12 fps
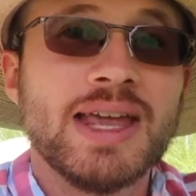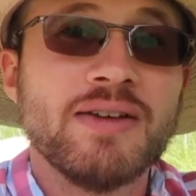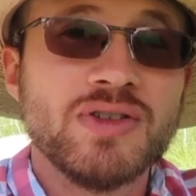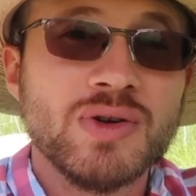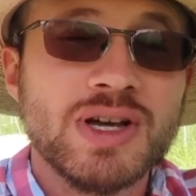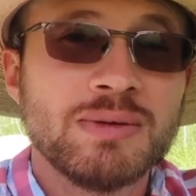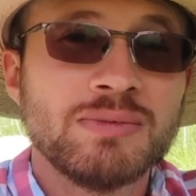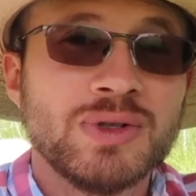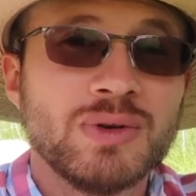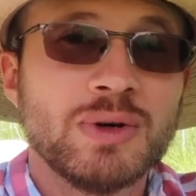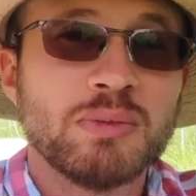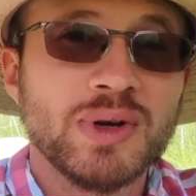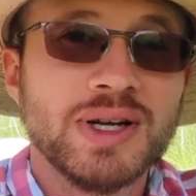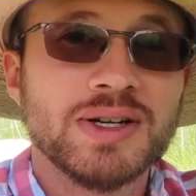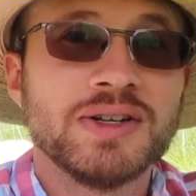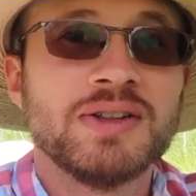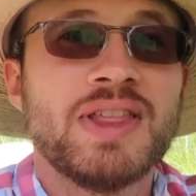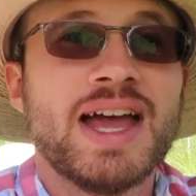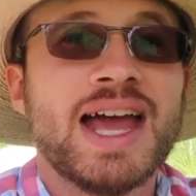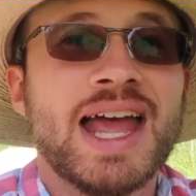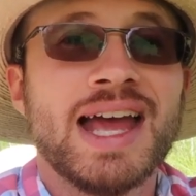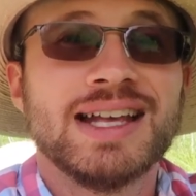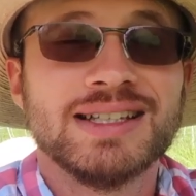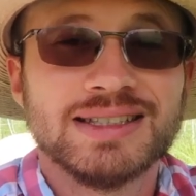If you come to a breeder that
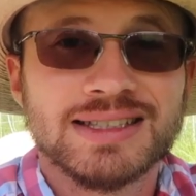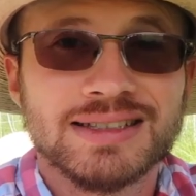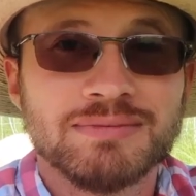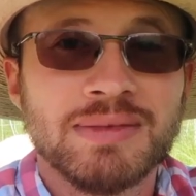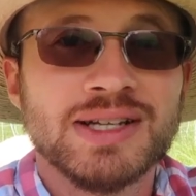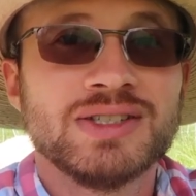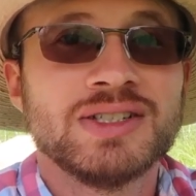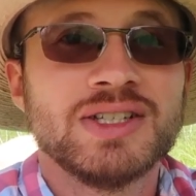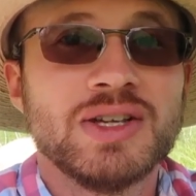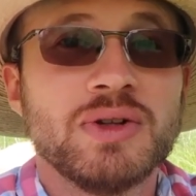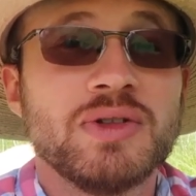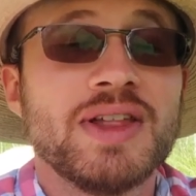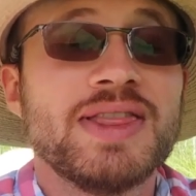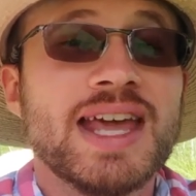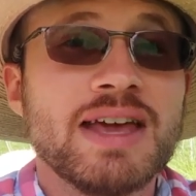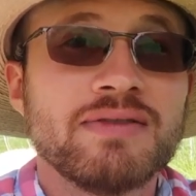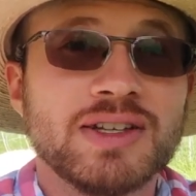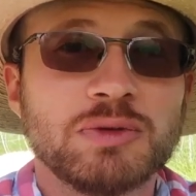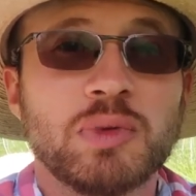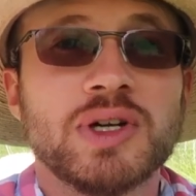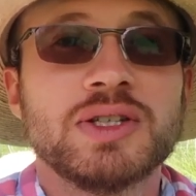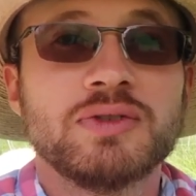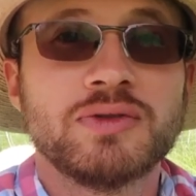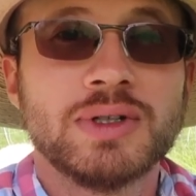has mentioned to you that they have
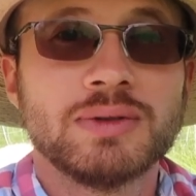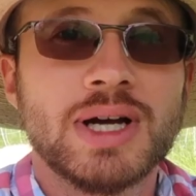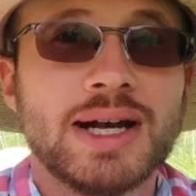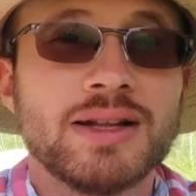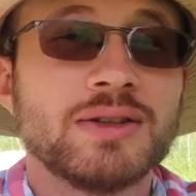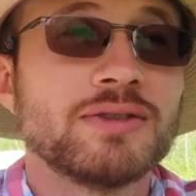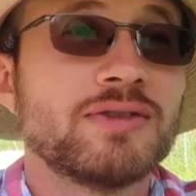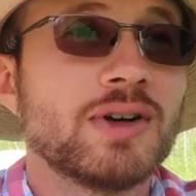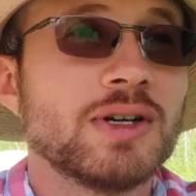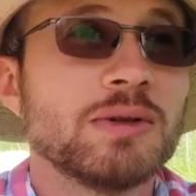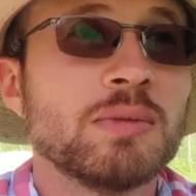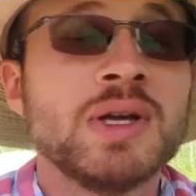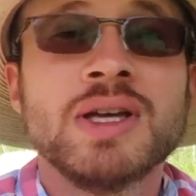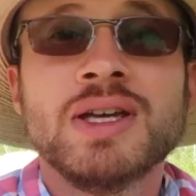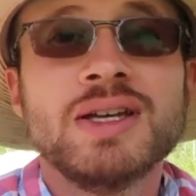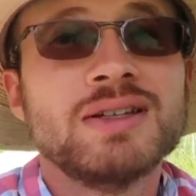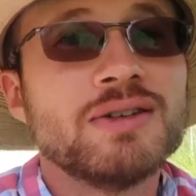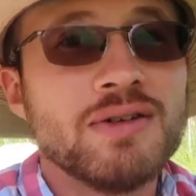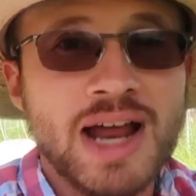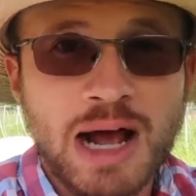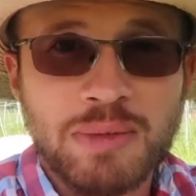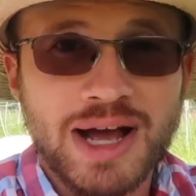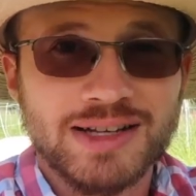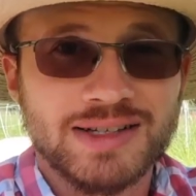experienced foot rot on their farm, do
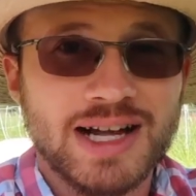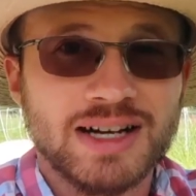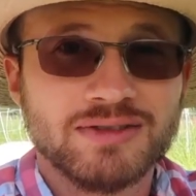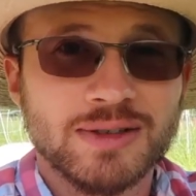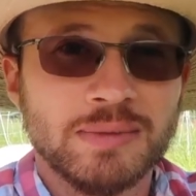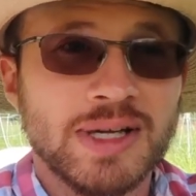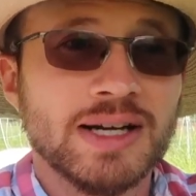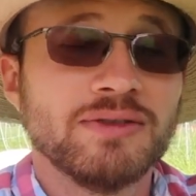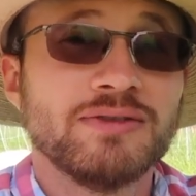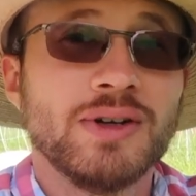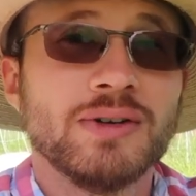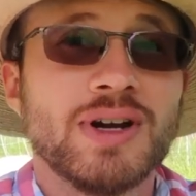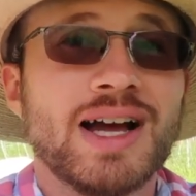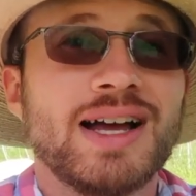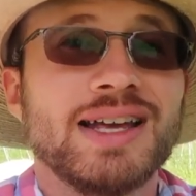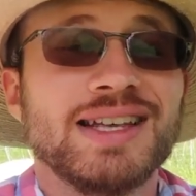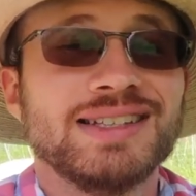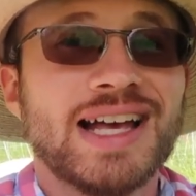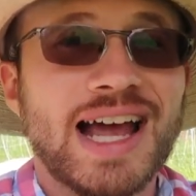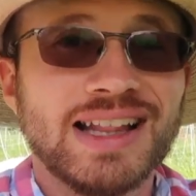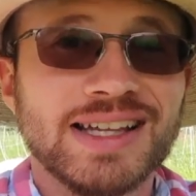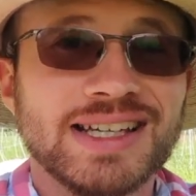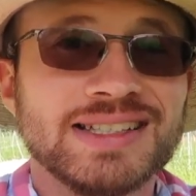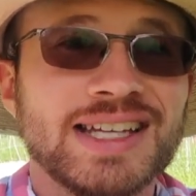not buy stock from there. Foot rot is
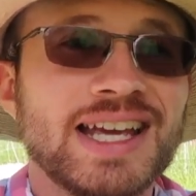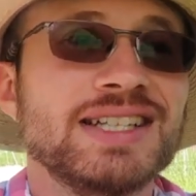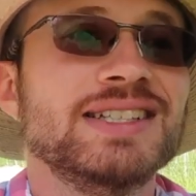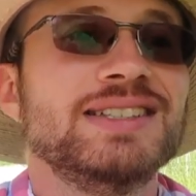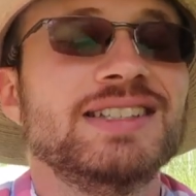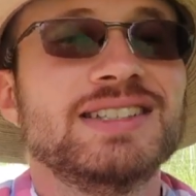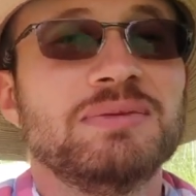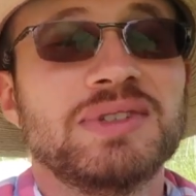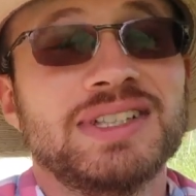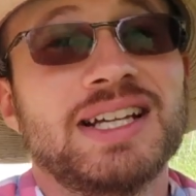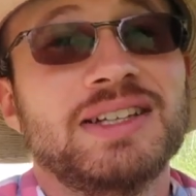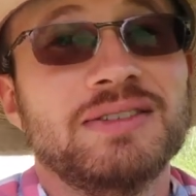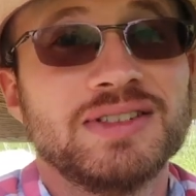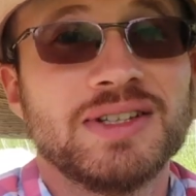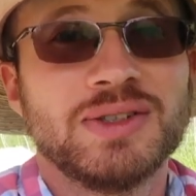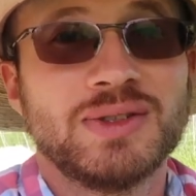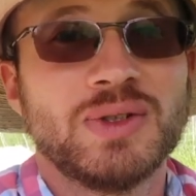highly contagious. It's something that lives in the